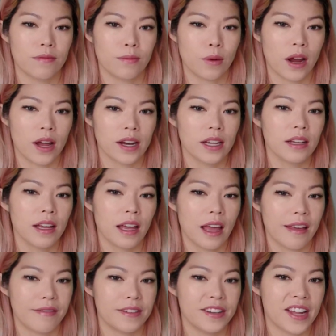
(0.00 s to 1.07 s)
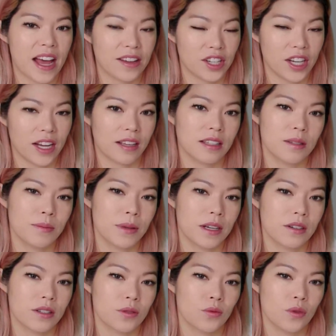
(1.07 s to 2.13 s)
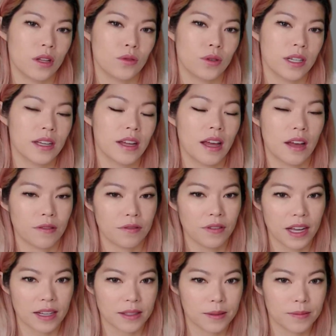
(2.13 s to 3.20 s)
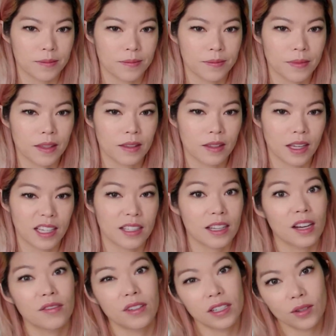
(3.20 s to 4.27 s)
writing f dash x because we're doing f of x instead of the dy